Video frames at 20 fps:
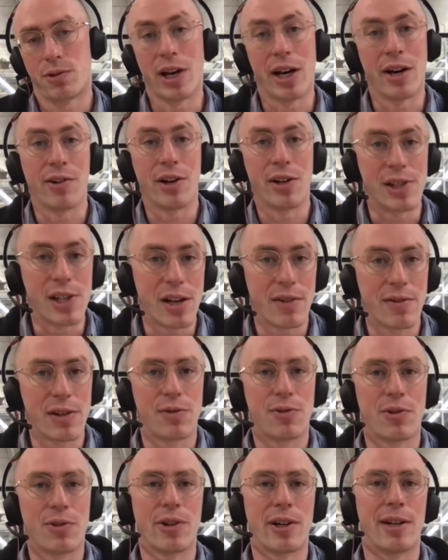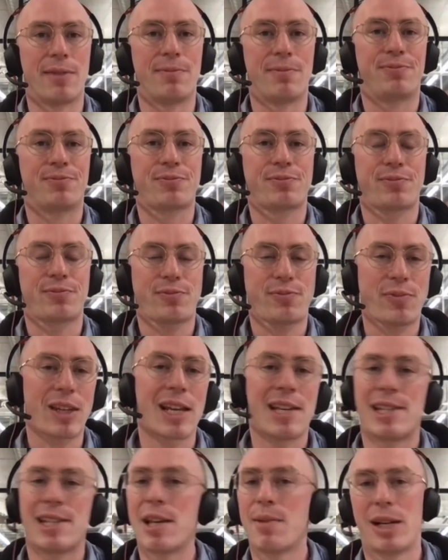create our own service for it,
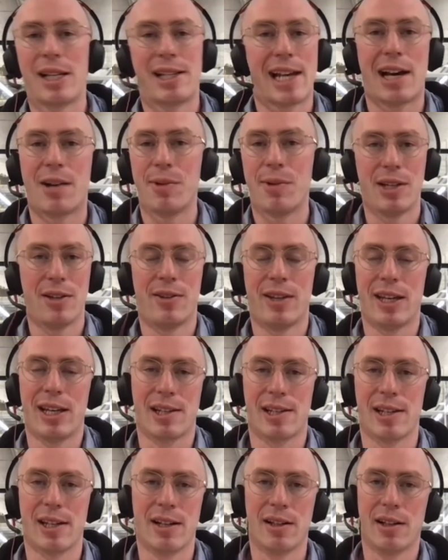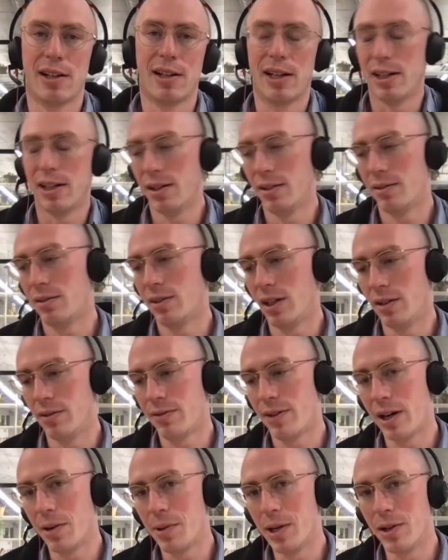similar to how we do things at
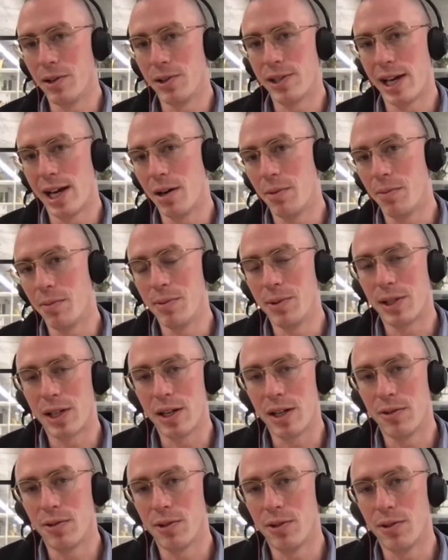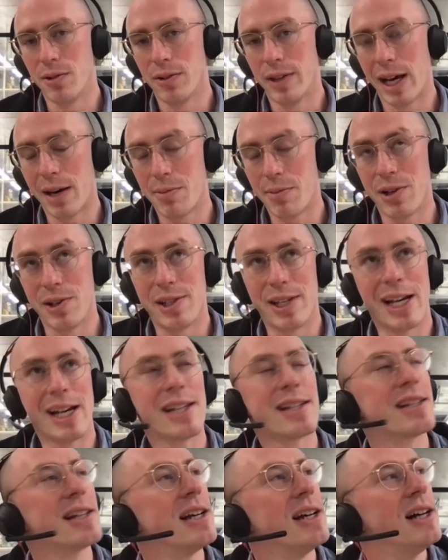Farewill, to help people to go through that
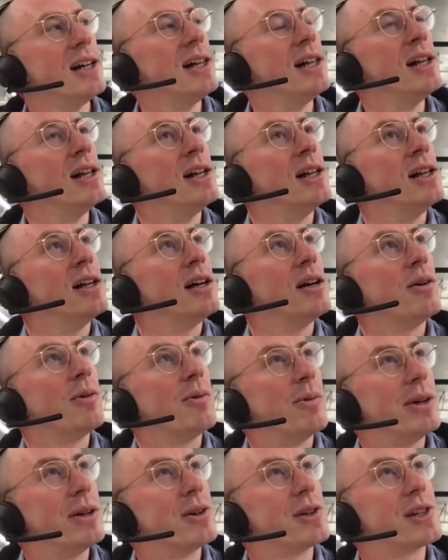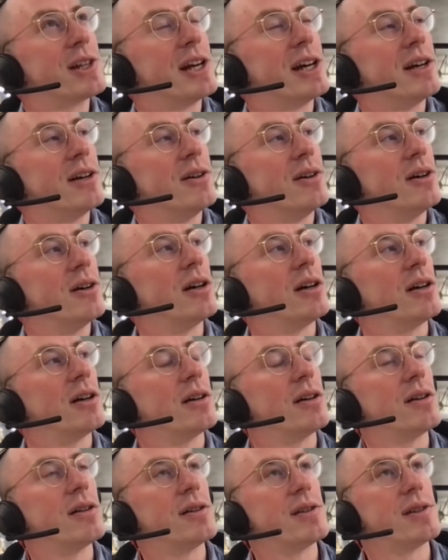process. We also,
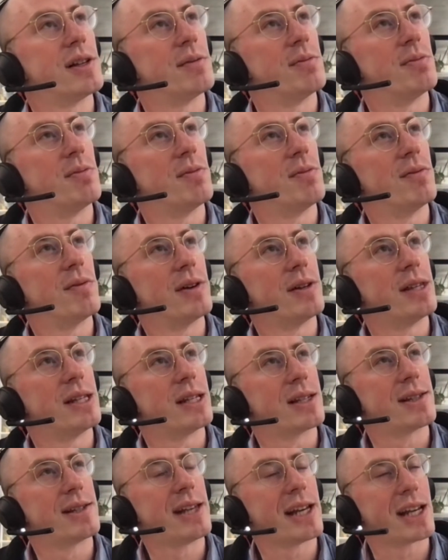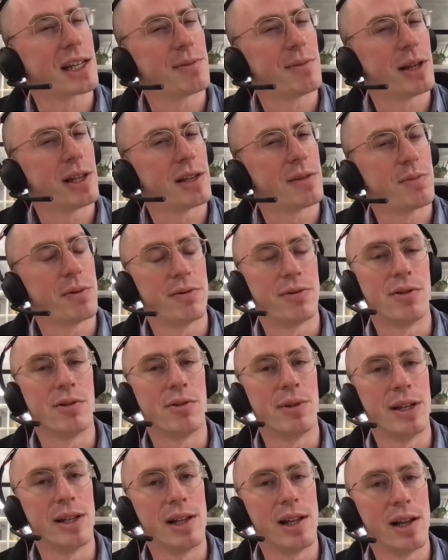so I think 6 months before
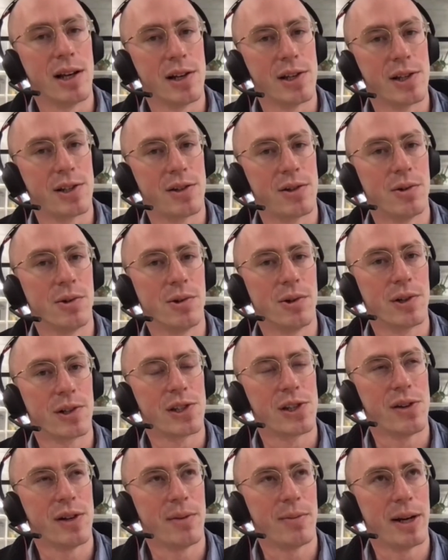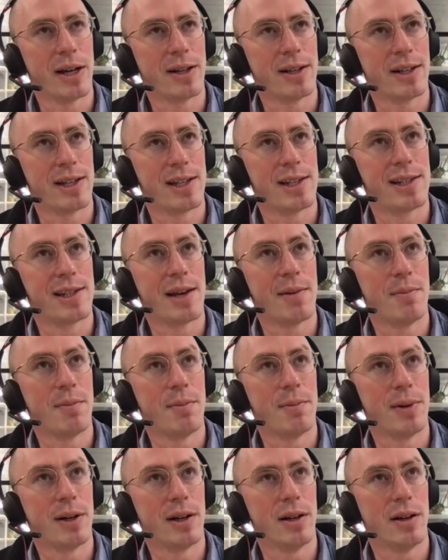we last talked, so in about
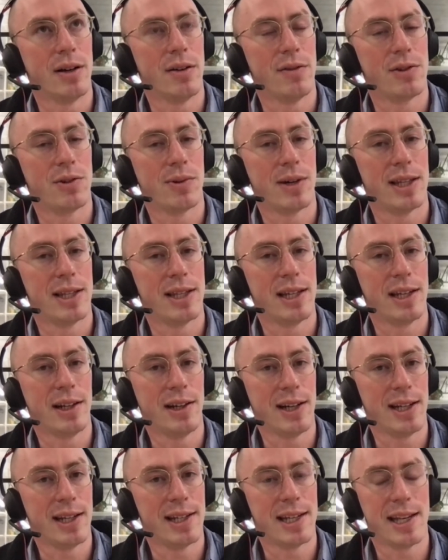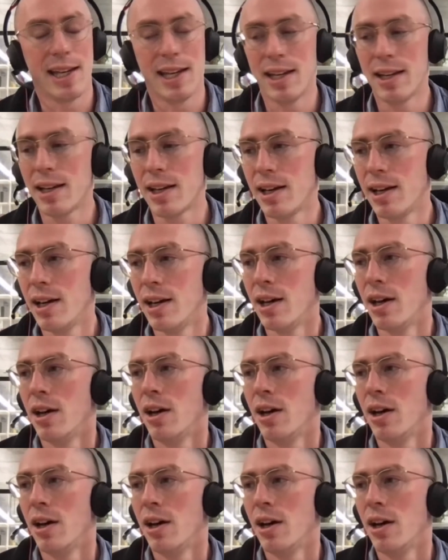December of 2019,